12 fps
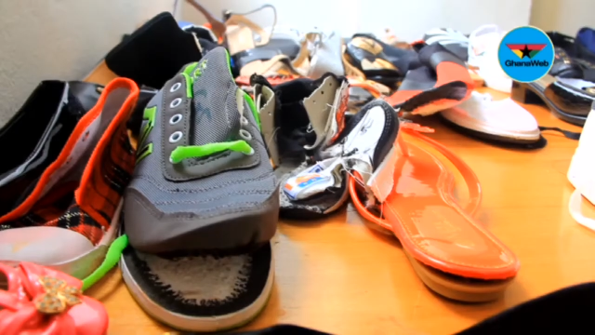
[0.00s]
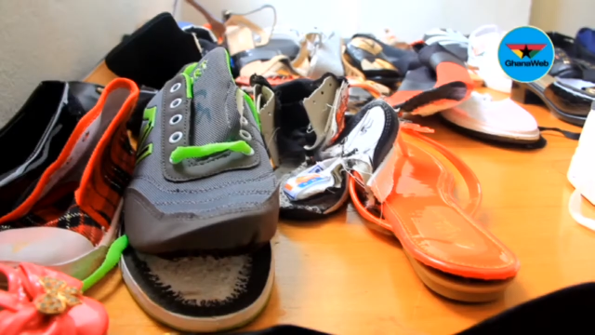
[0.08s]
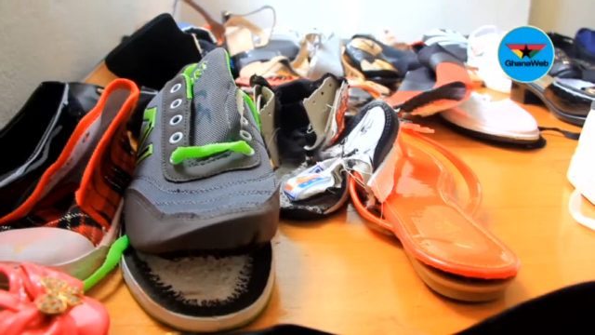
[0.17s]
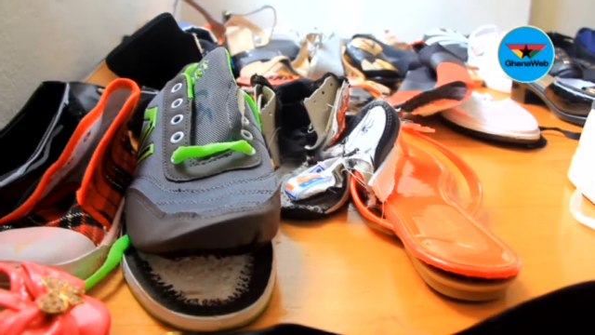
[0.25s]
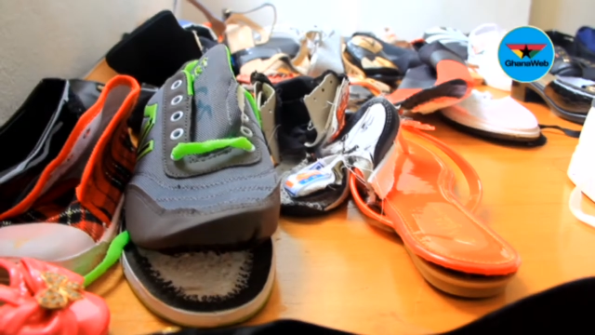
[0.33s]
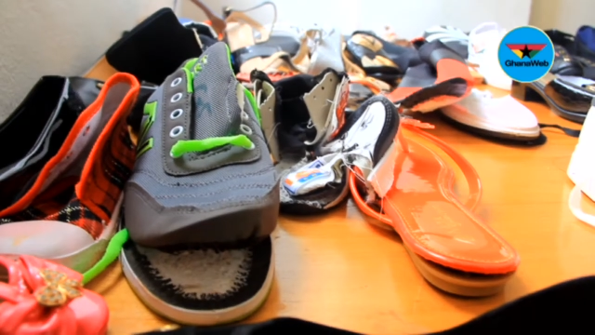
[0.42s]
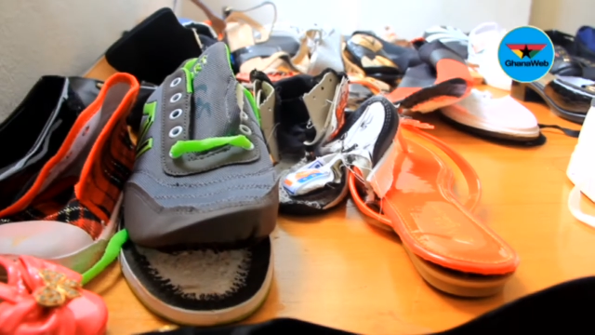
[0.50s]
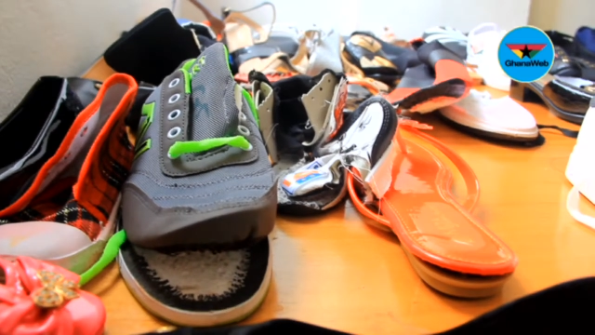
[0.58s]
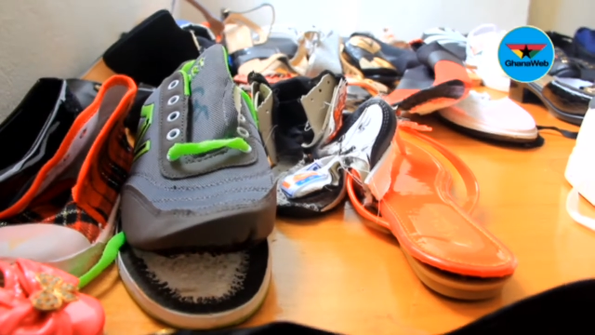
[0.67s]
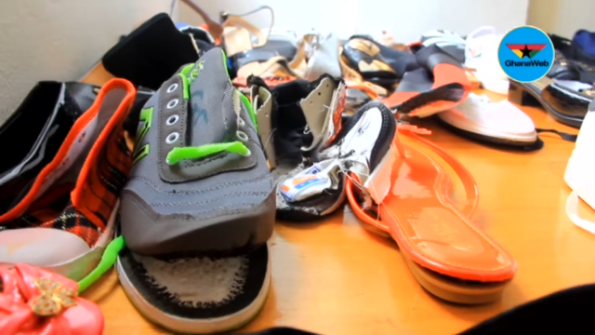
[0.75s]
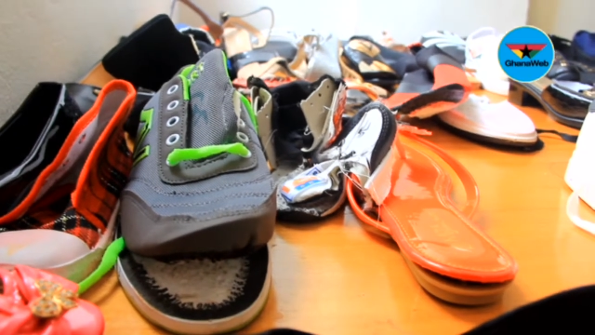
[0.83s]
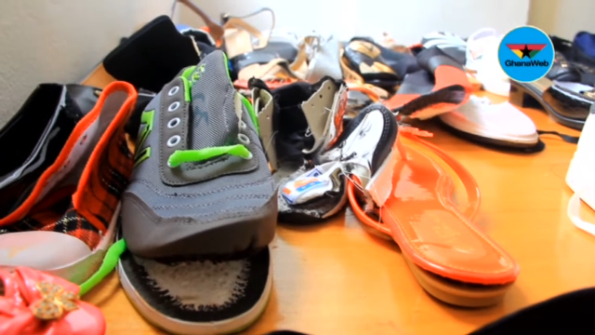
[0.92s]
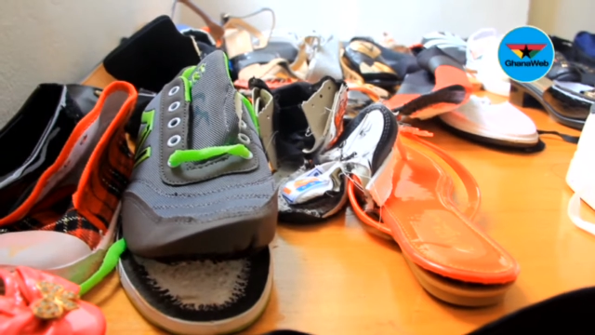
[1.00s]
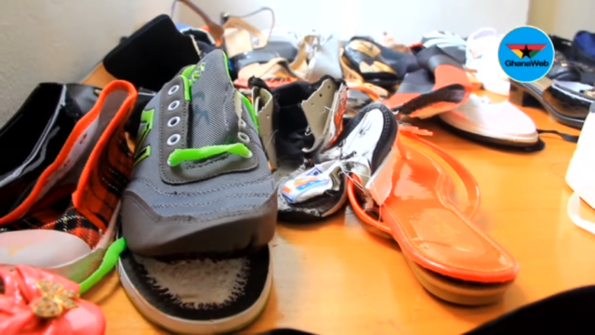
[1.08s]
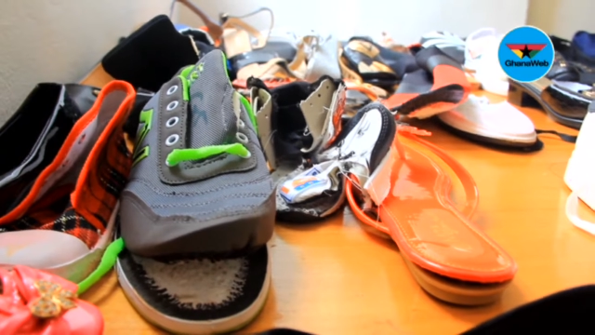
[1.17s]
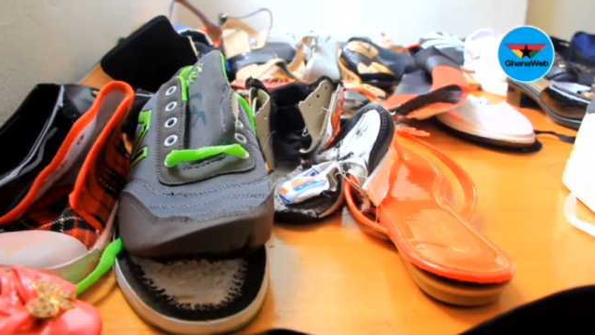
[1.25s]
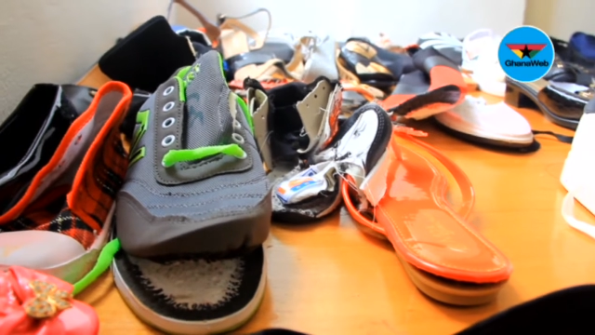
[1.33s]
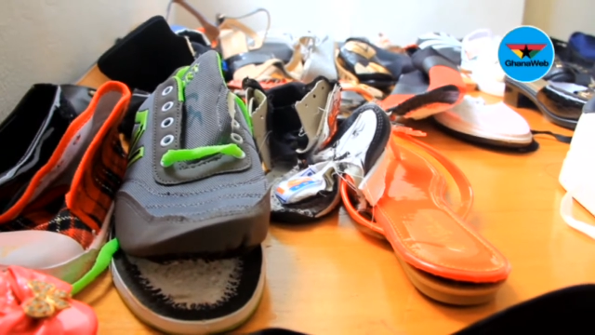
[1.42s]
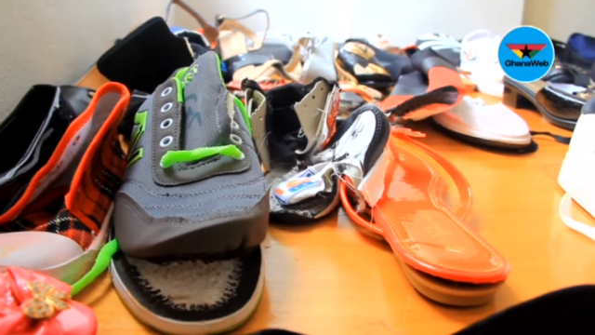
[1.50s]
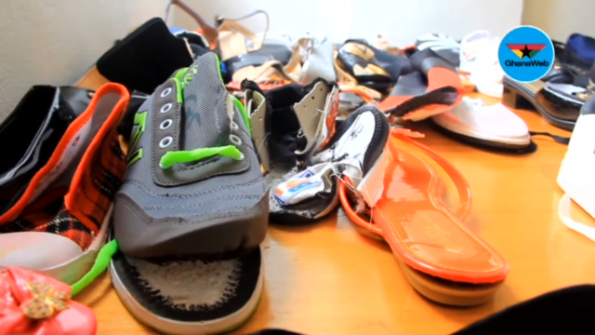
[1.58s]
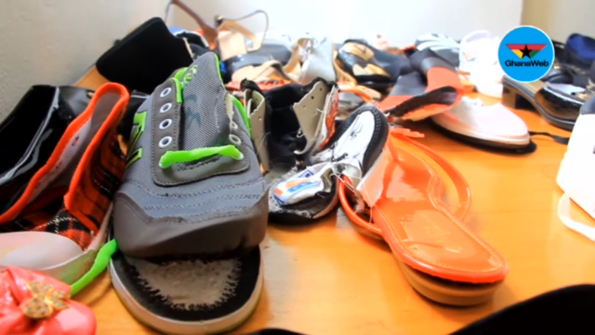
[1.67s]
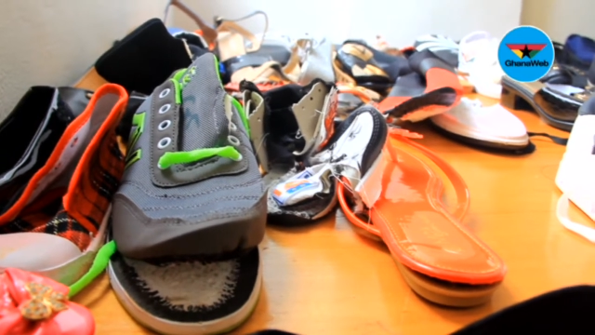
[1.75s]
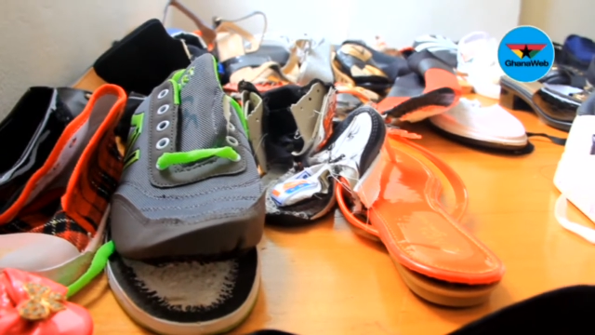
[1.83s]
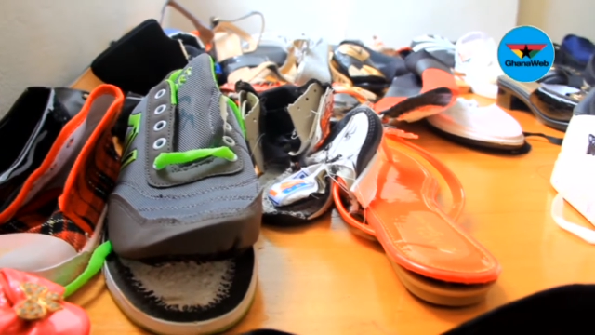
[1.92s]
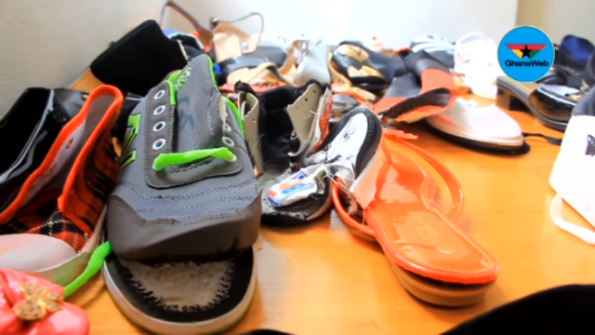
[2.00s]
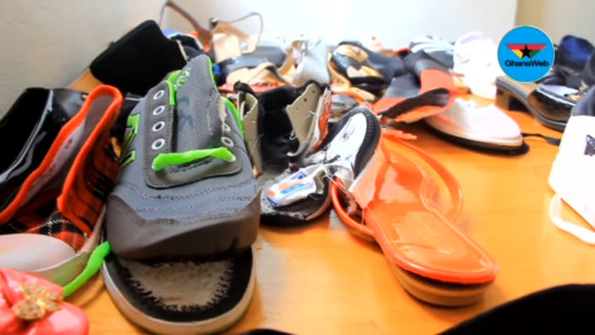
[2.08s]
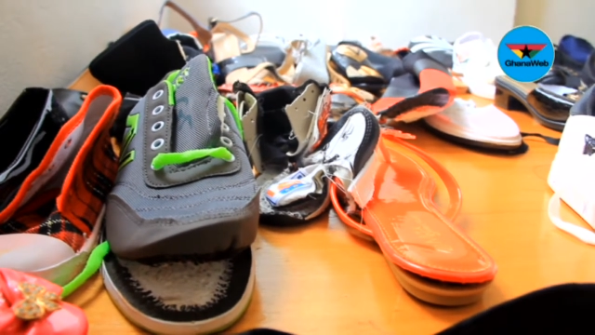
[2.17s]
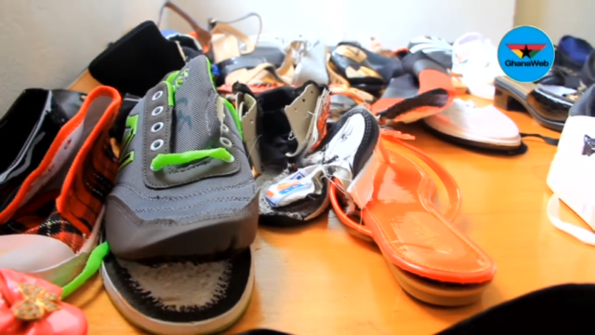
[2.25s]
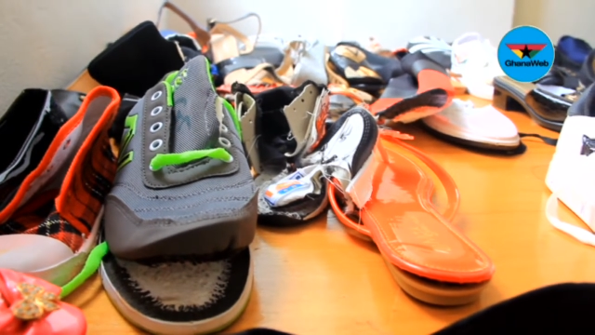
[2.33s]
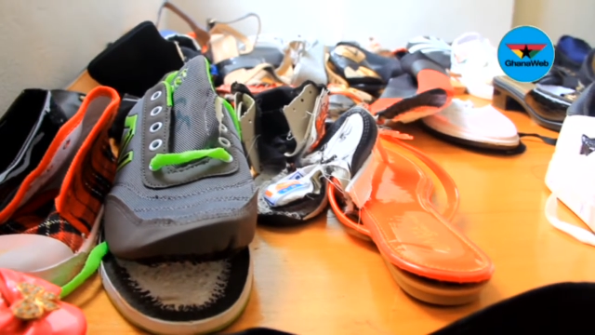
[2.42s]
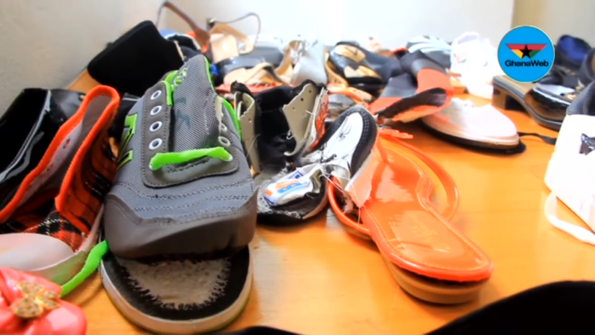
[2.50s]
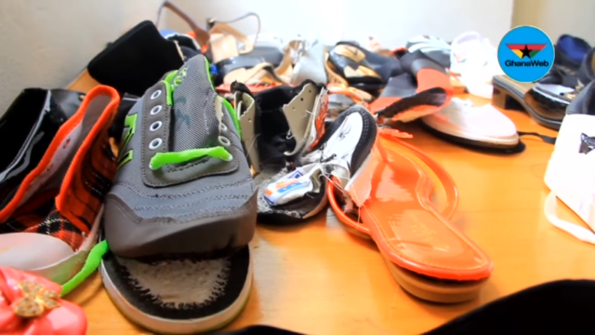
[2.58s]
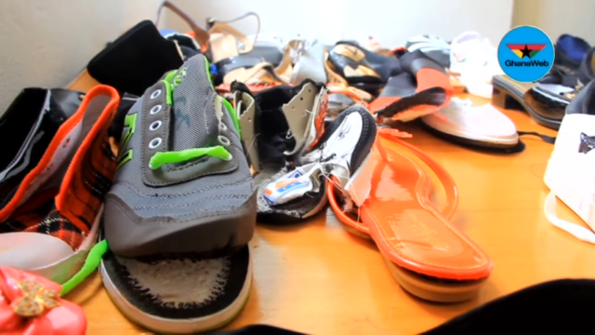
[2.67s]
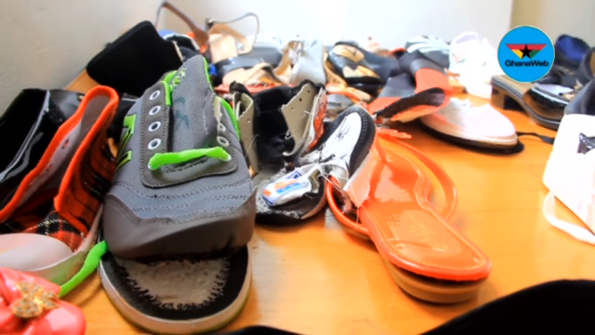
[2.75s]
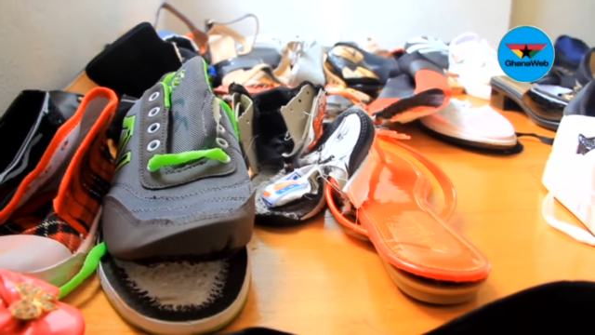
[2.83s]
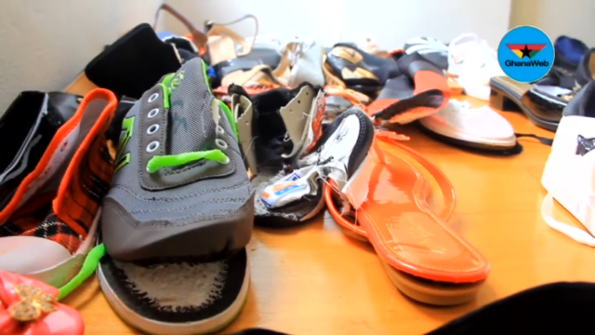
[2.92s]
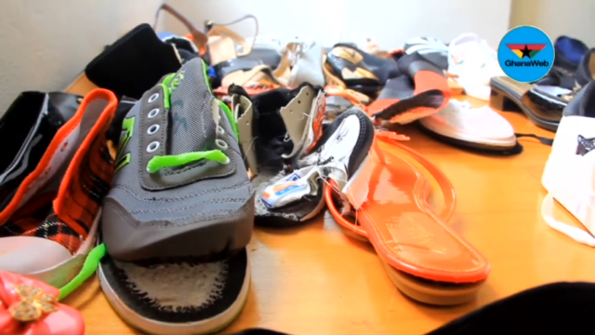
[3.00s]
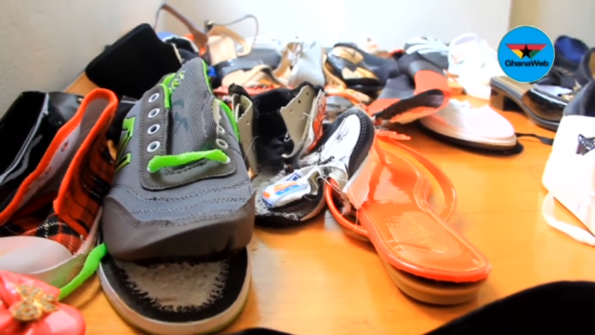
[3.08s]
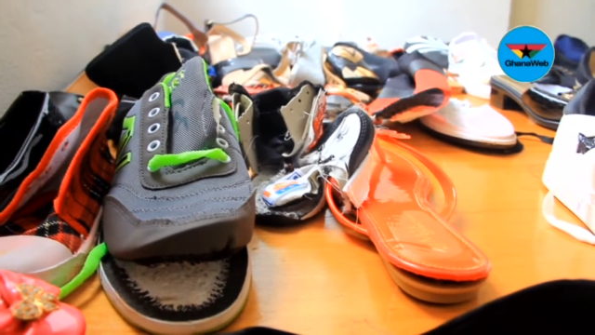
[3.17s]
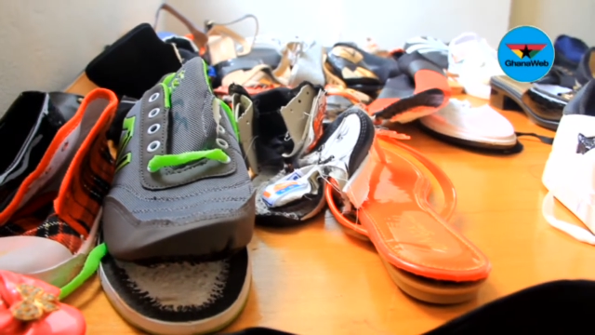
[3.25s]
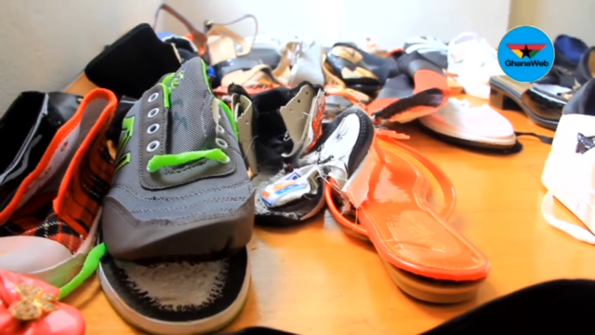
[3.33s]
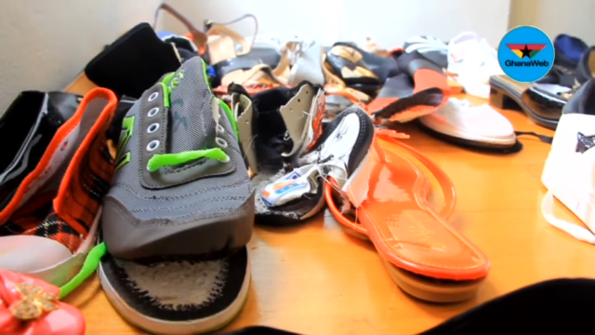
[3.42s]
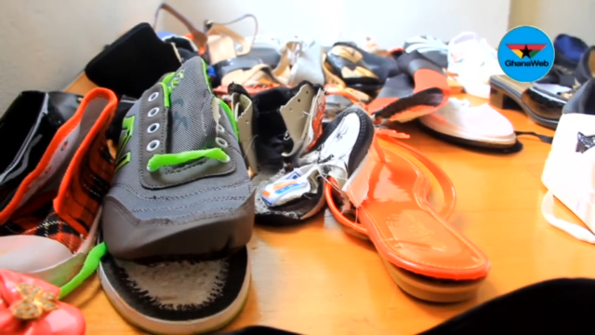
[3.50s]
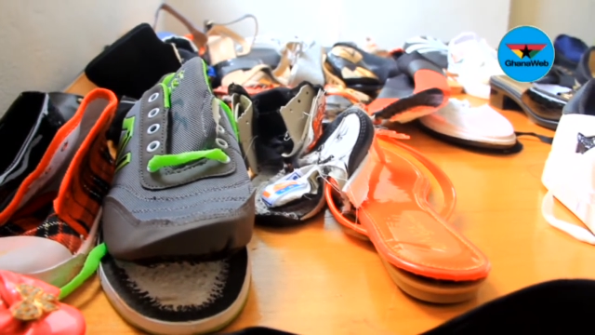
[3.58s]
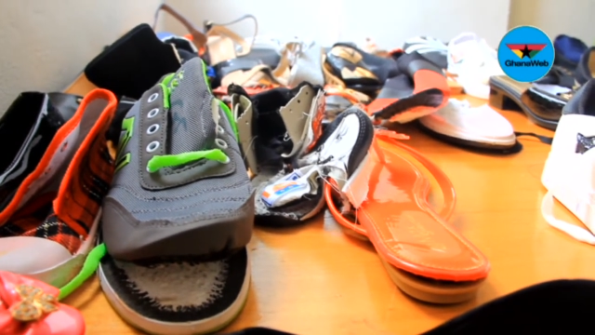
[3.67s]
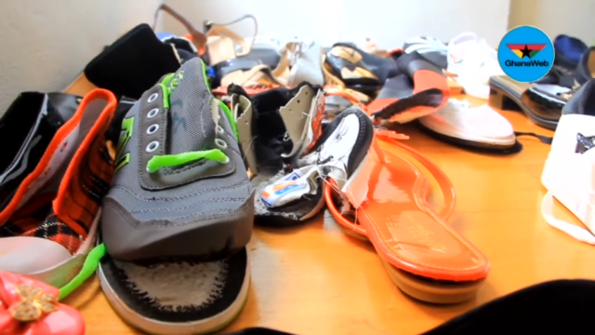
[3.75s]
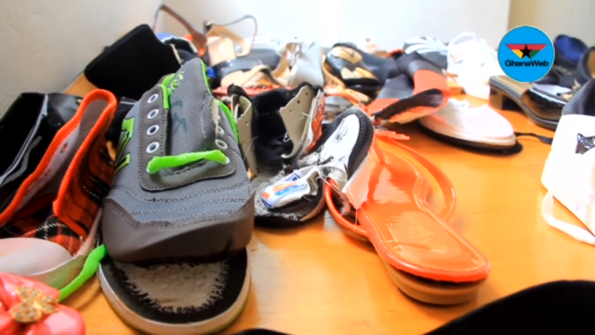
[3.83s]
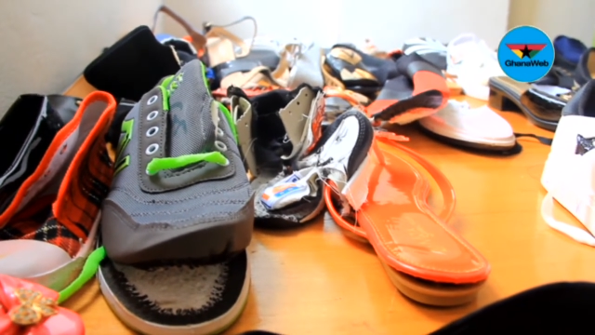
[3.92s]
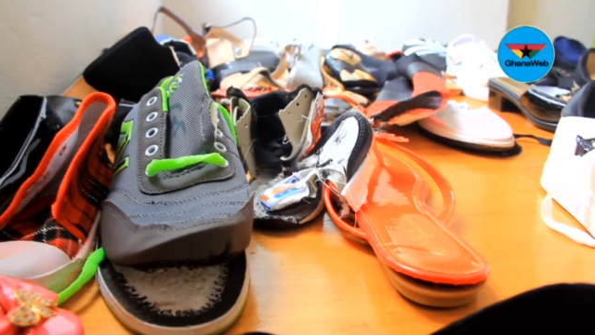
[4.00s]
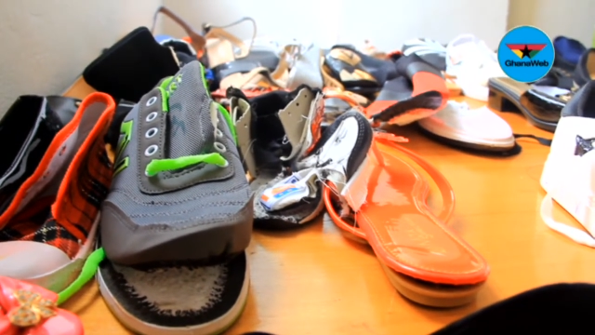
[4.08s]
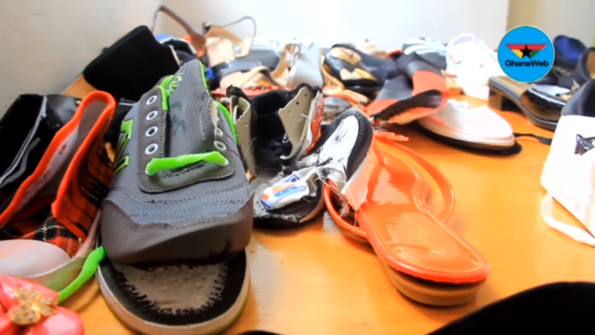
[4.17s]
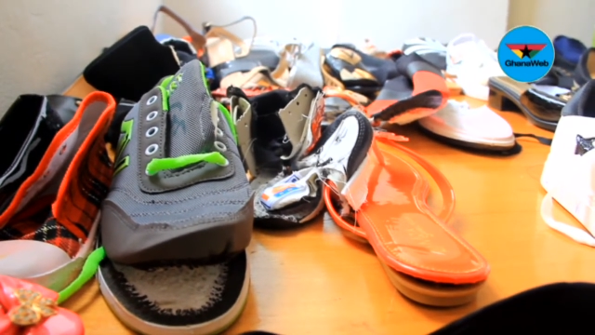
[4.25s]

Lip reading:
(no speaker visible)